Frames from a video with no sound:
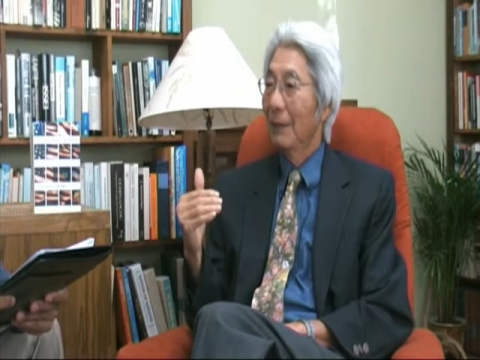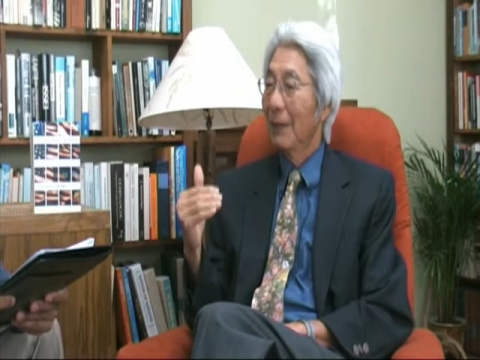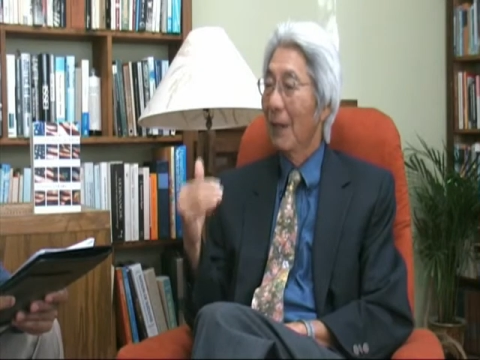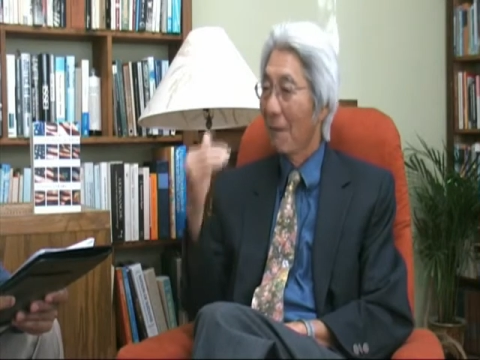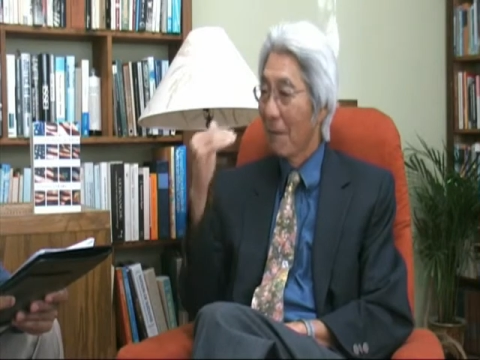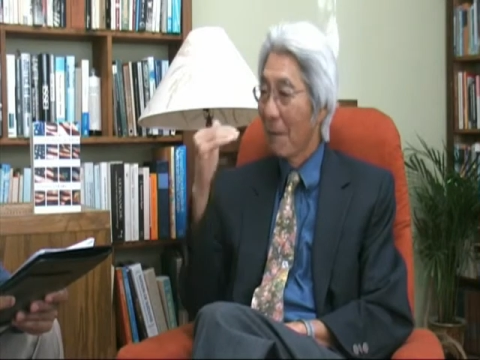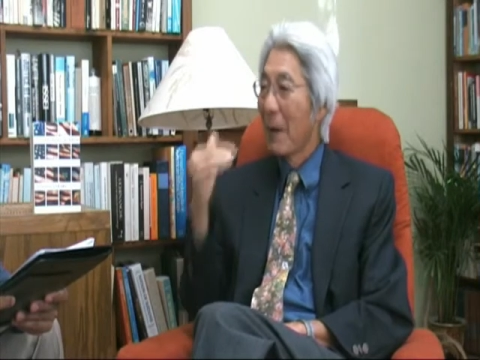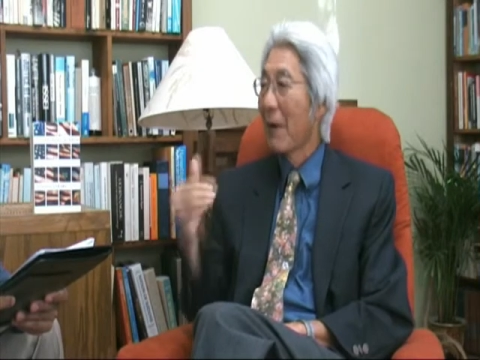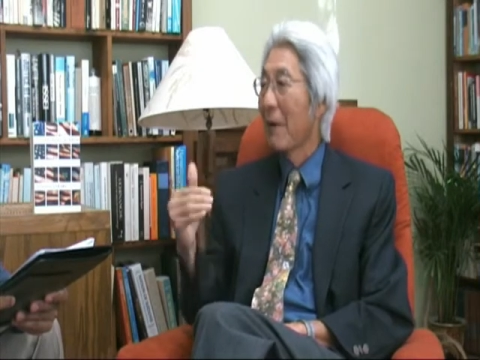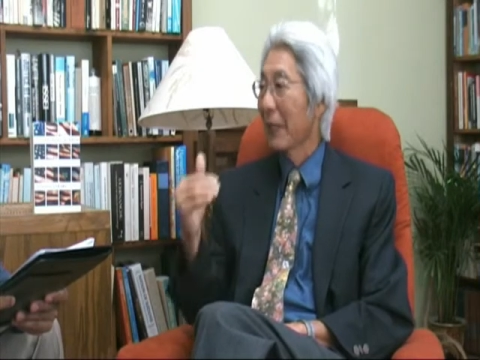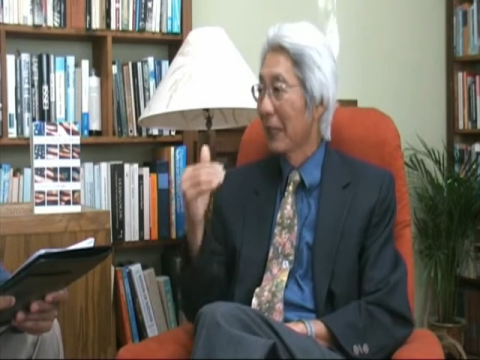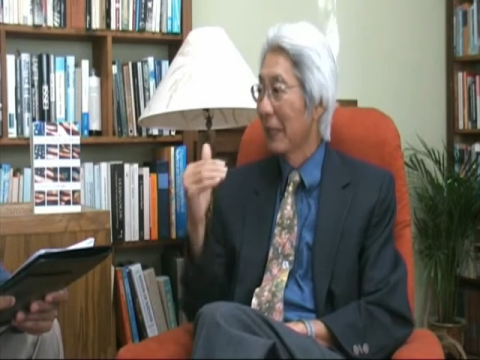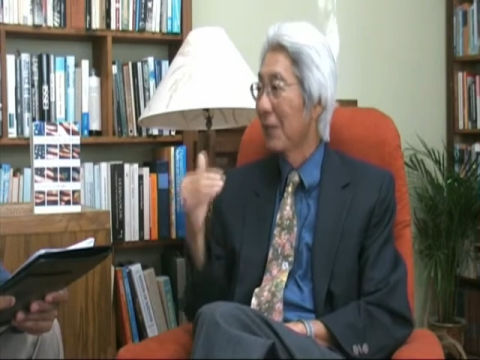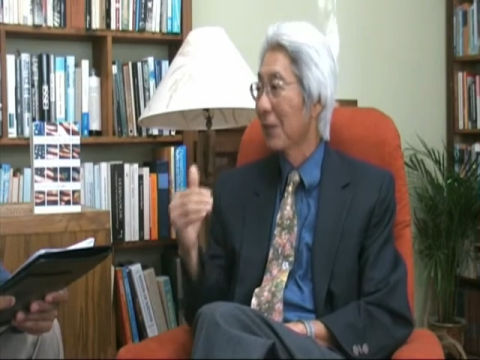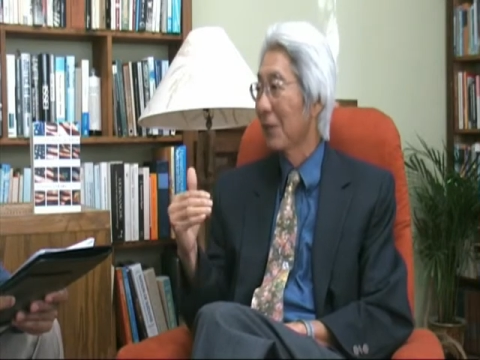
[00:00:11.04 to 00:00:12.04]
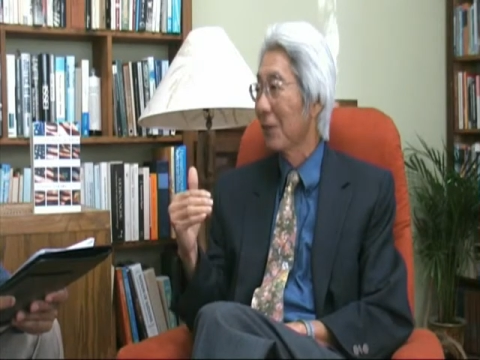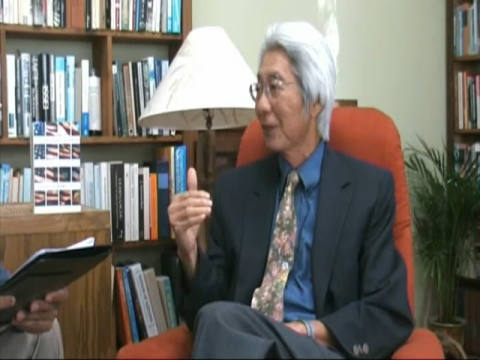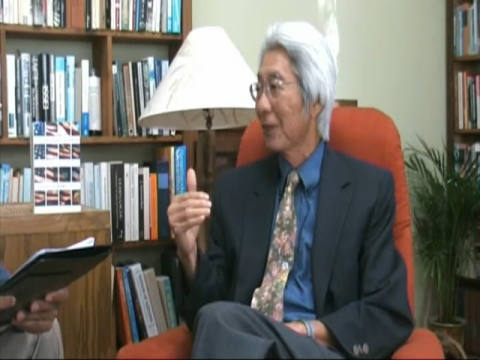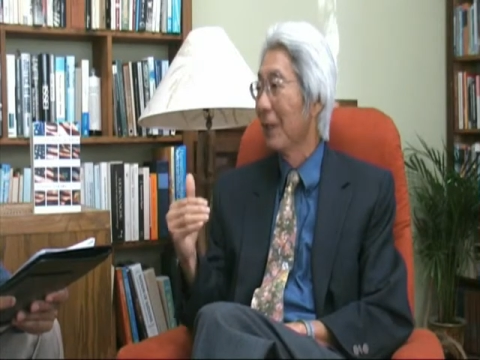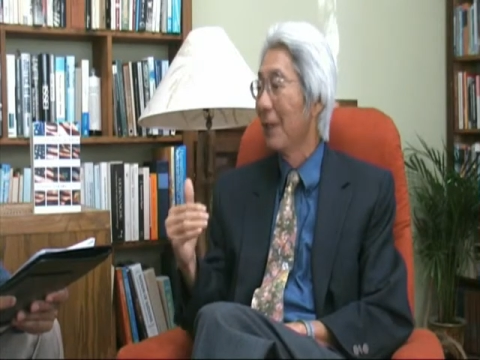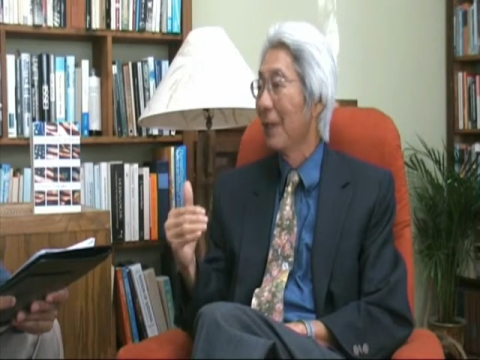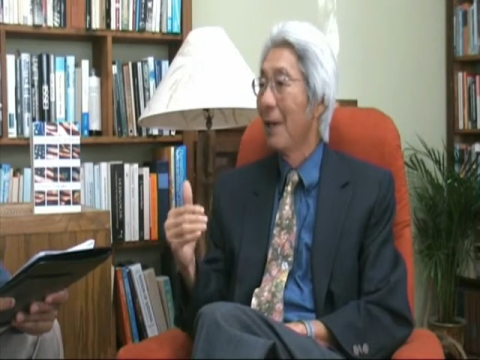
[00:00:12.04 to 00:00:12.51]
of American
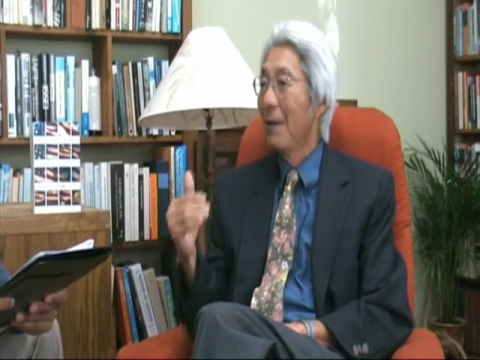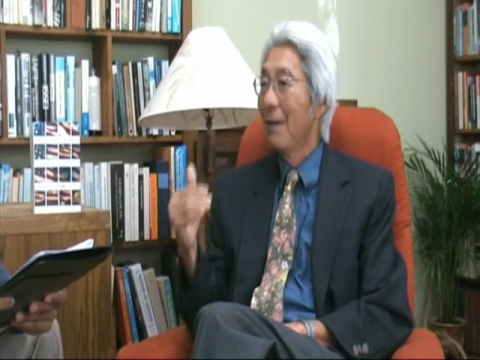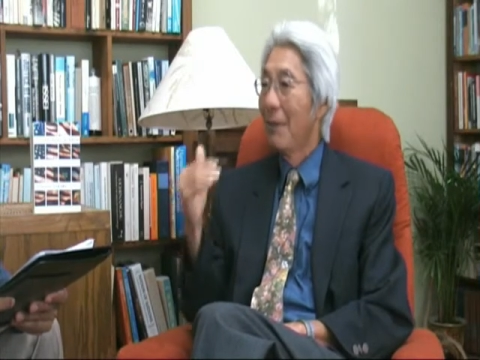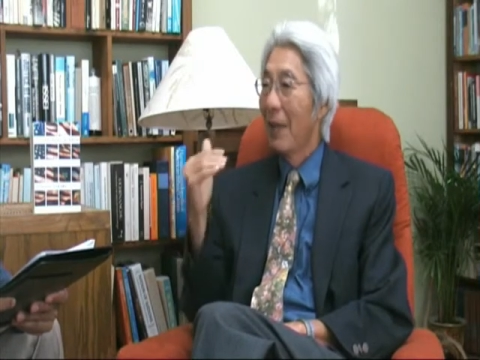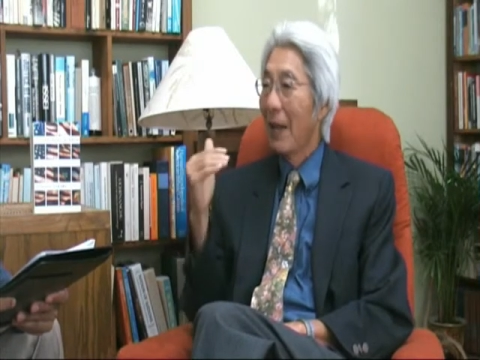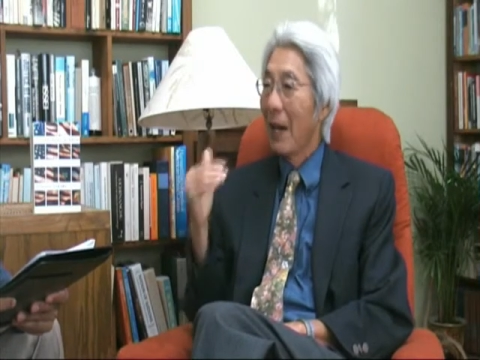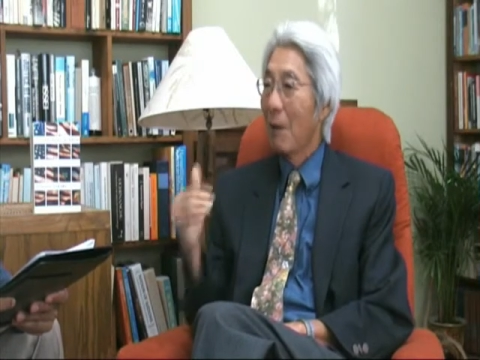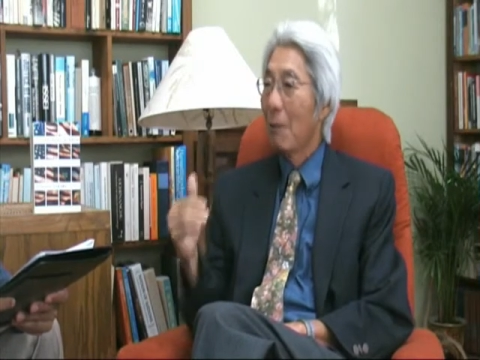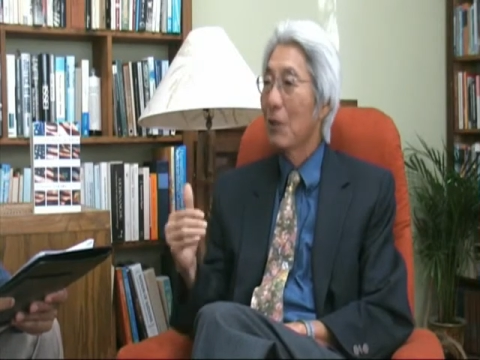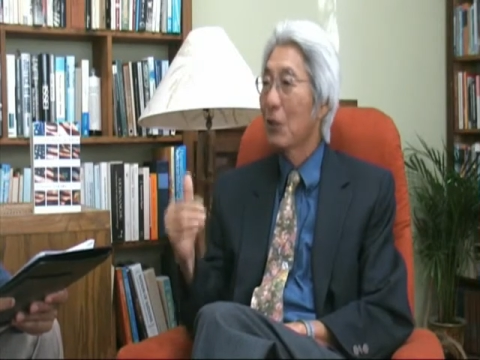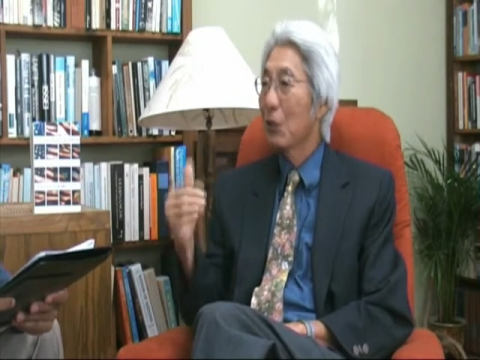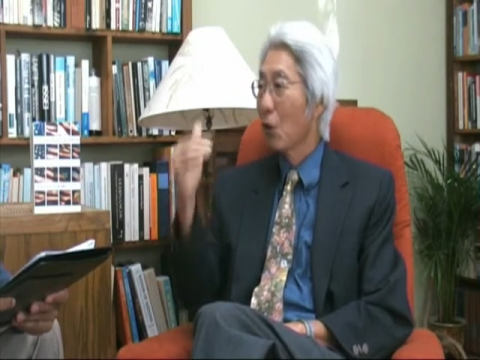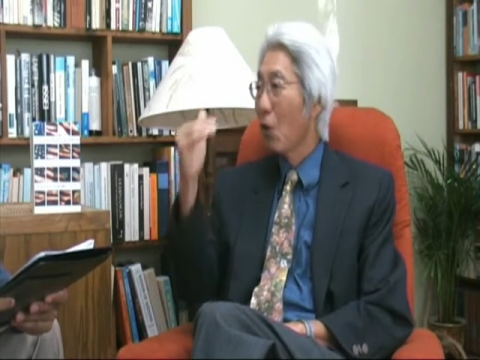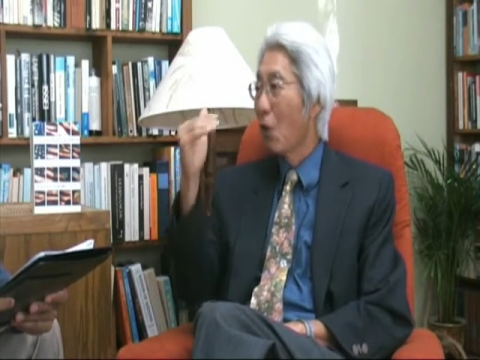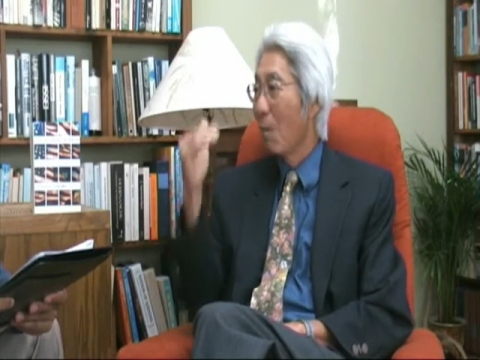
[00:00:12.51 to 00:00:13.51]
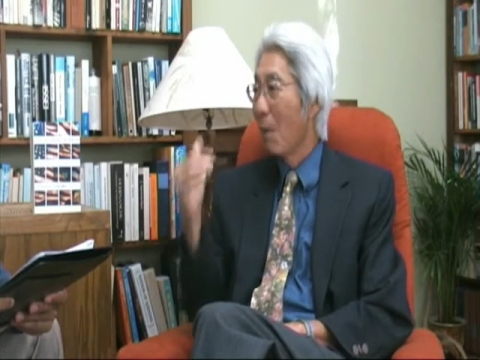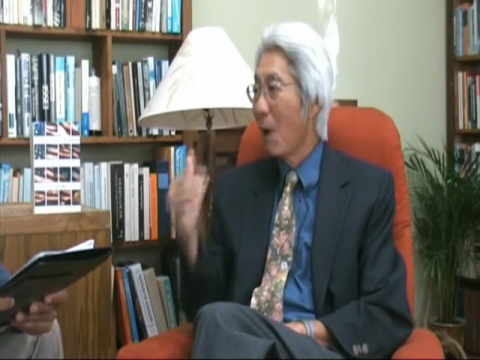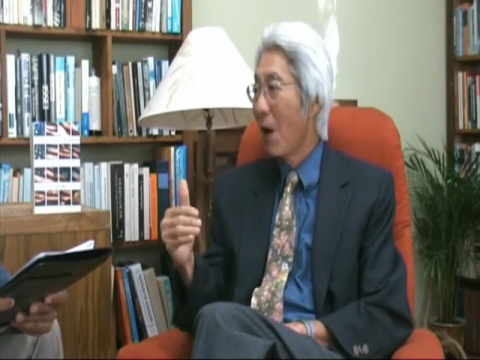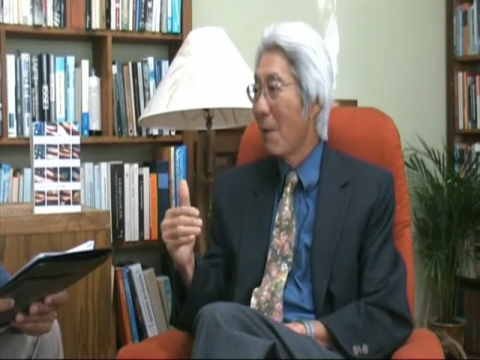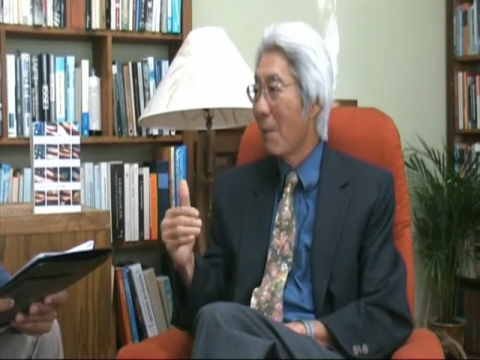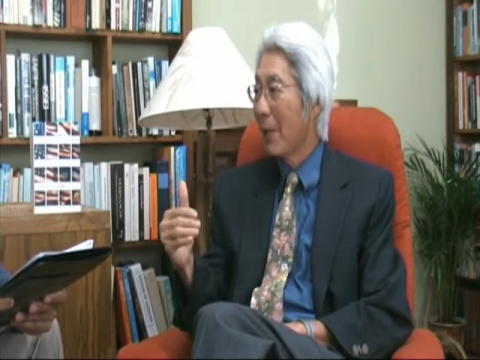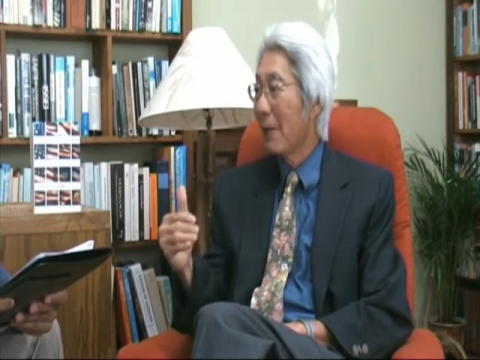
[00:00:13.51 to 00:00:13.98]
history that I wish
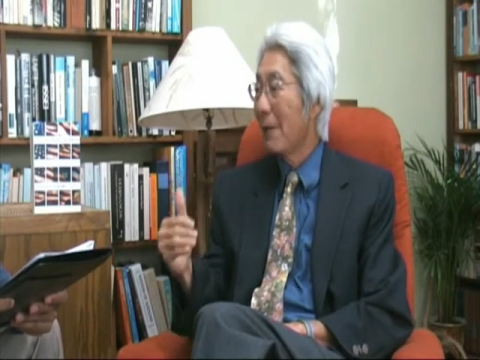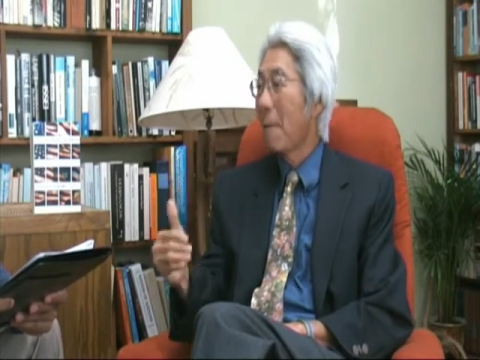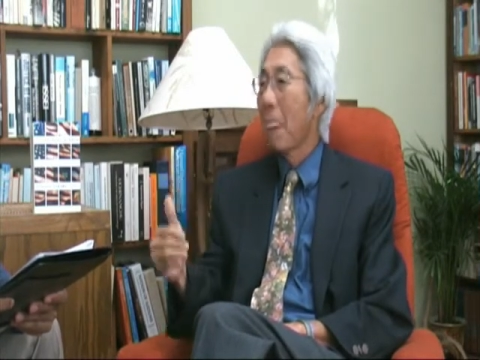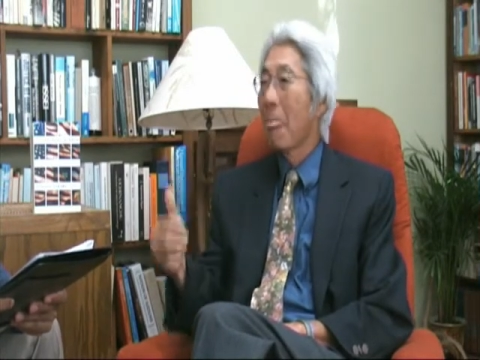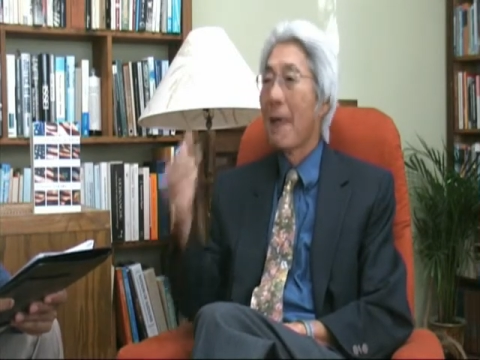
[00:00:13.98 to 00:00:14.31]
Obama